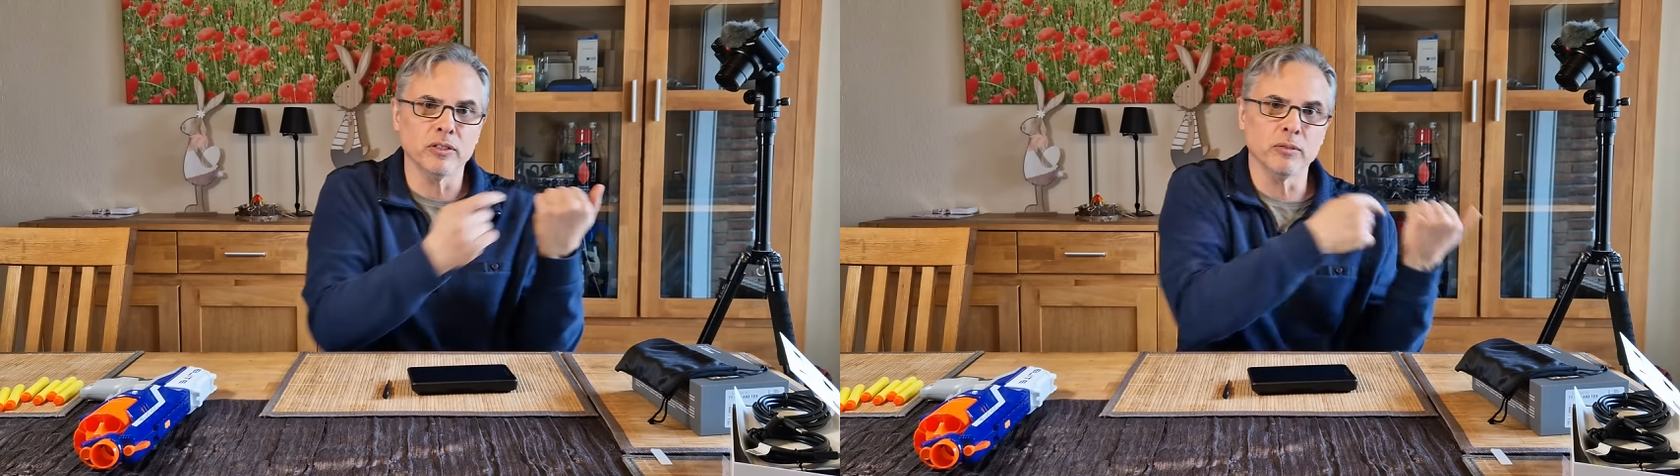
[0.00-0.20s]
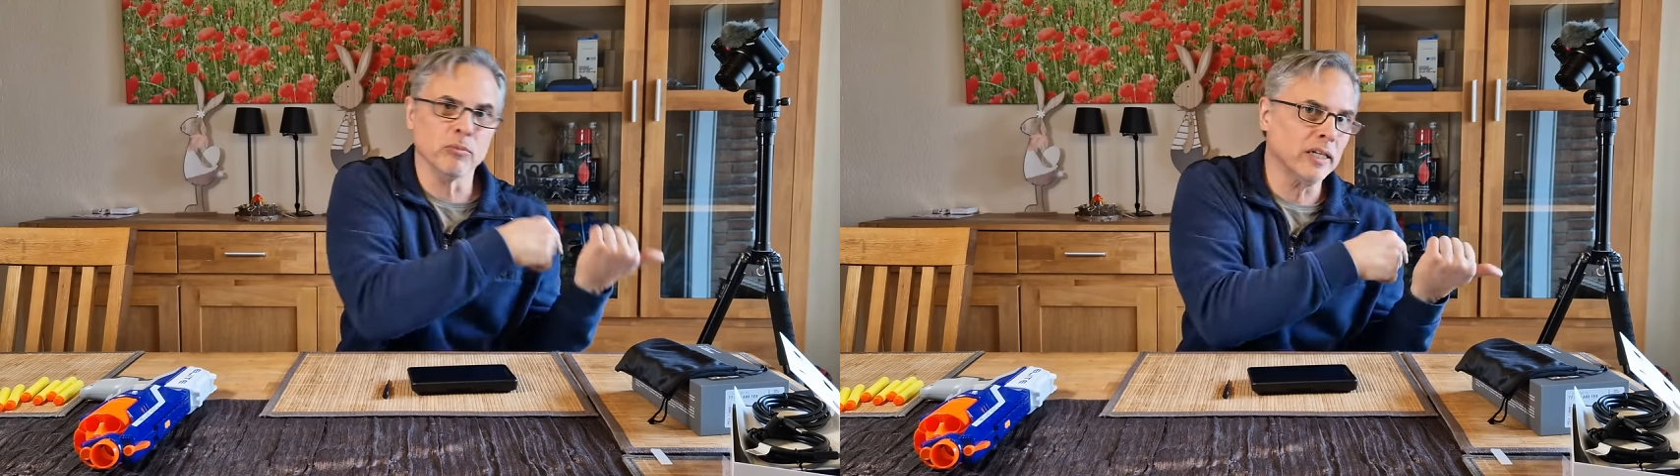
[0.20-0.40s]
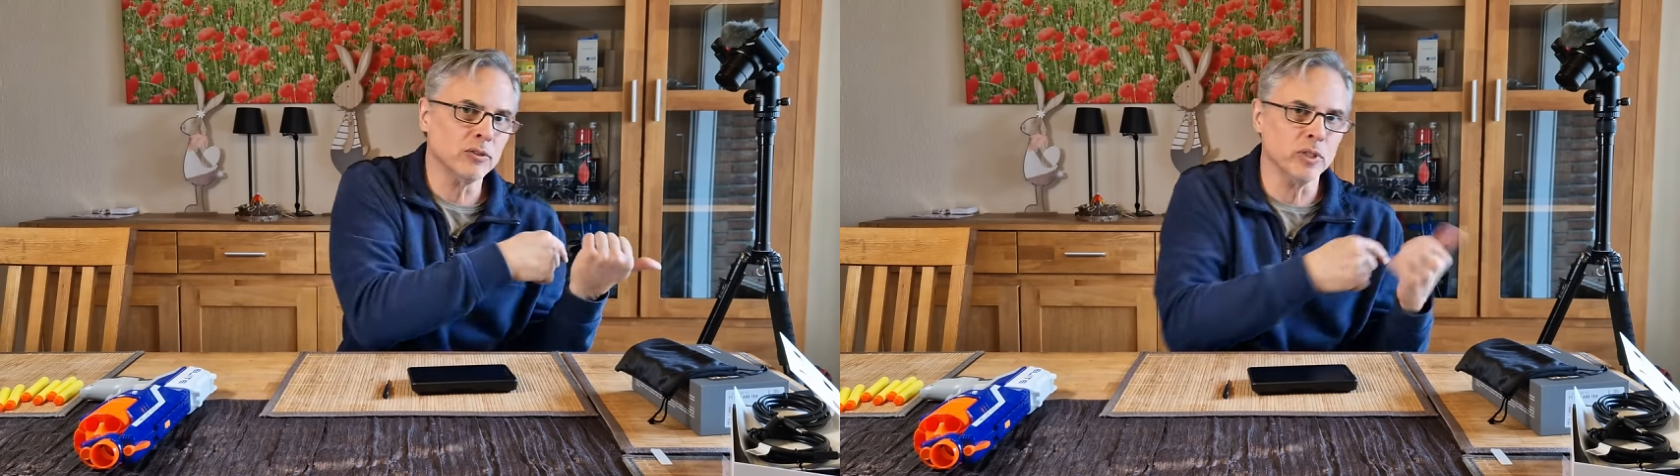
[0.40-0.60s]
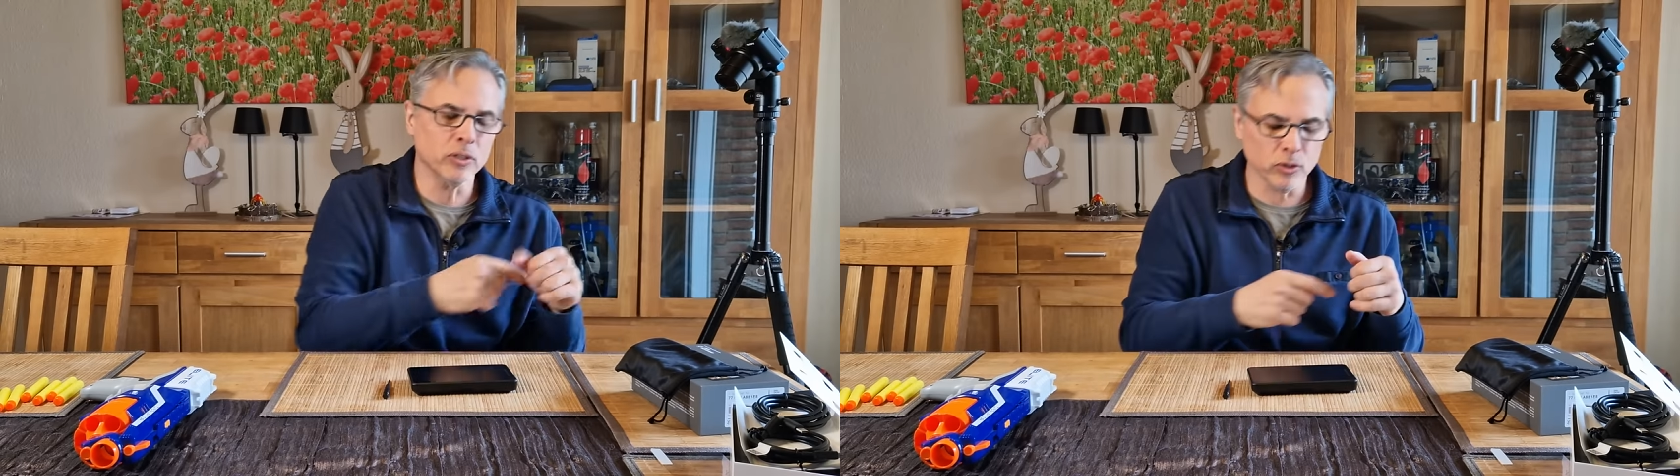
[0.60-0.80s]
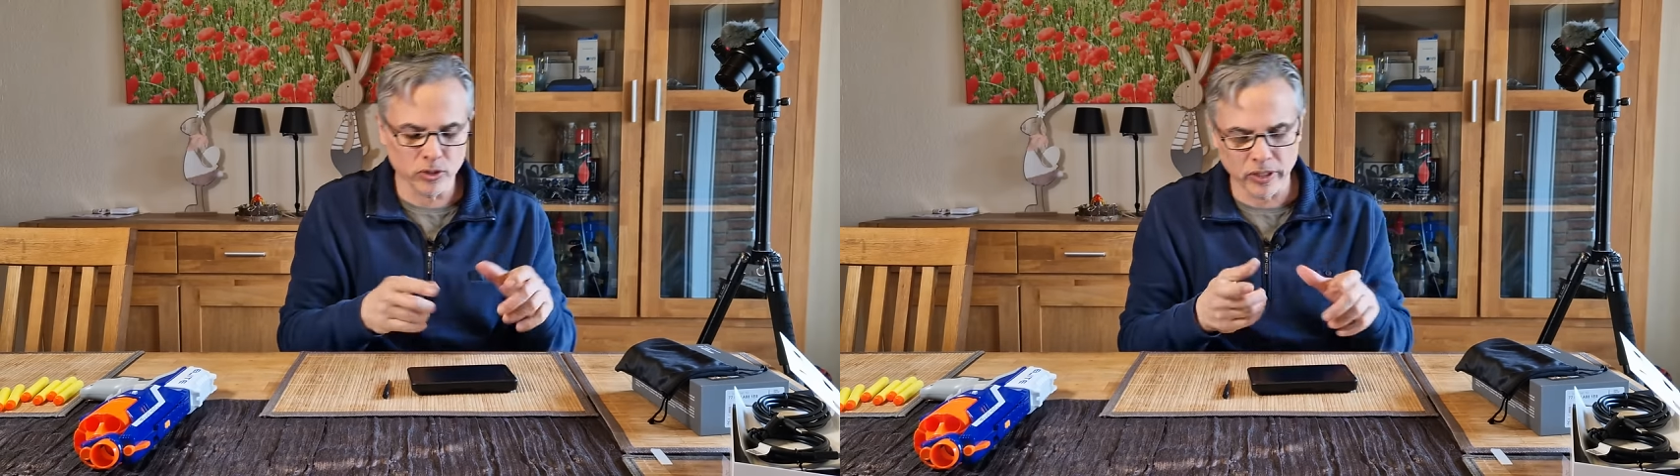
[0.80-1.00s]
to them last
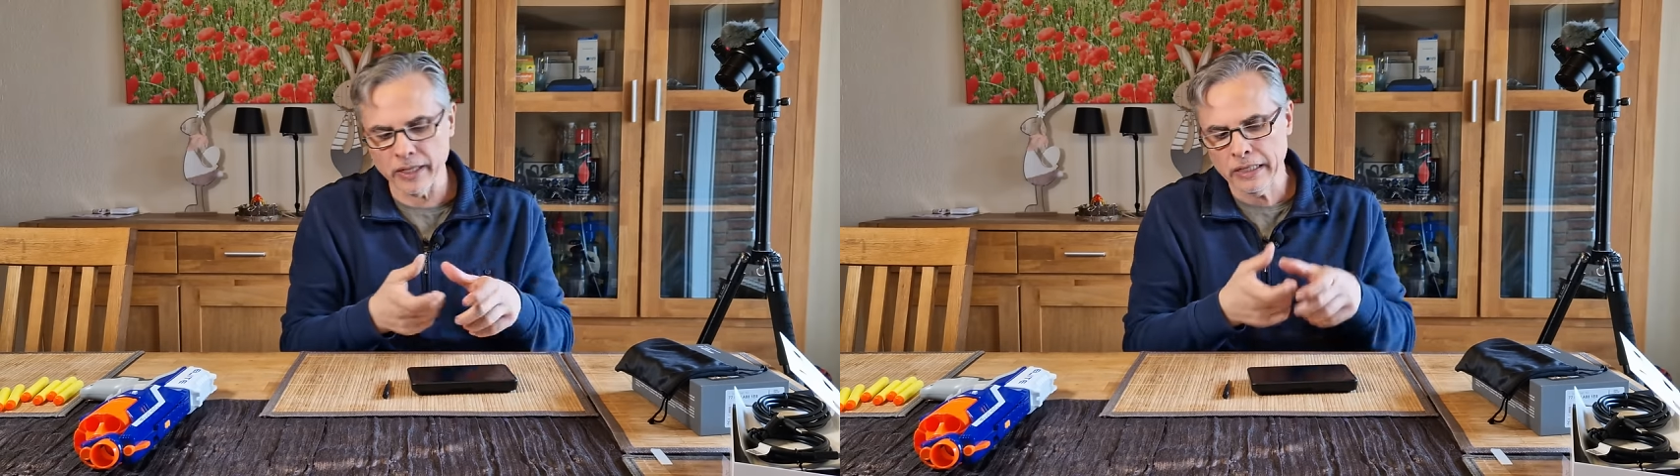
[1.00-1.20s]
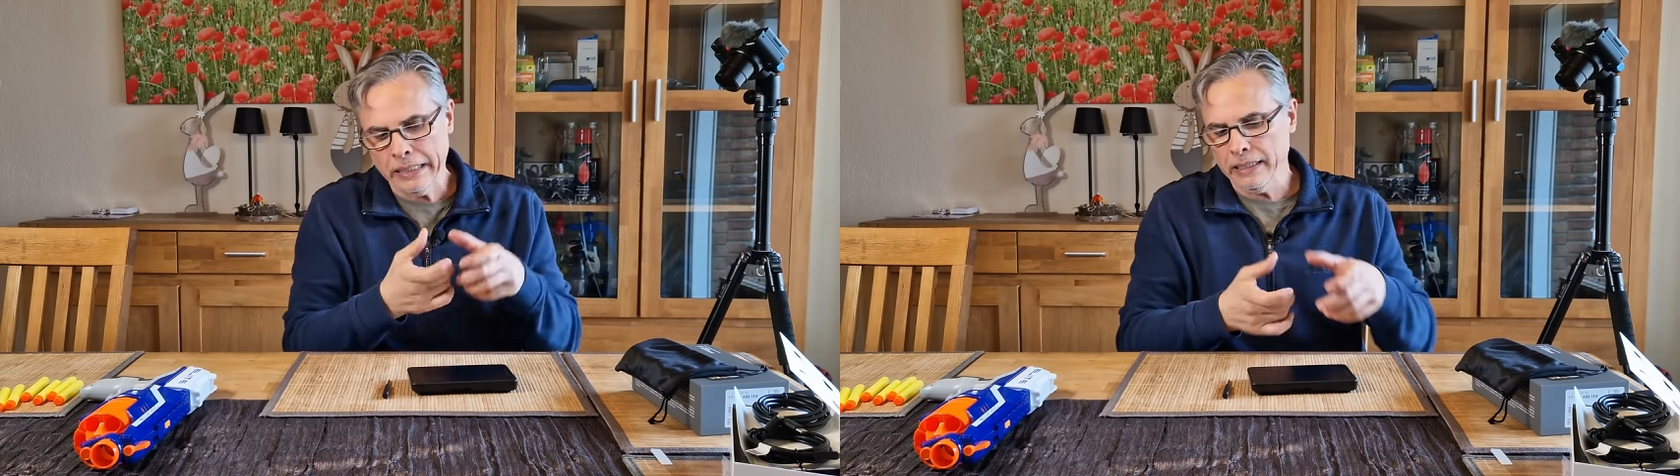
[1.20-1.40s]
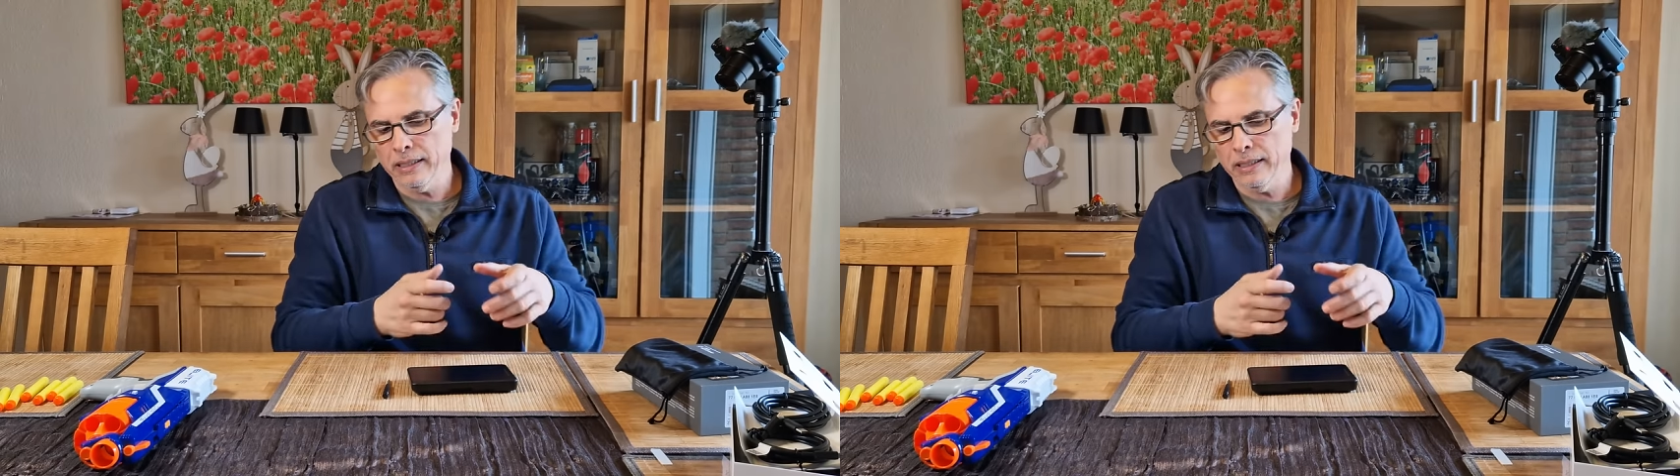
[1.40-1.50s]
week, Thursday.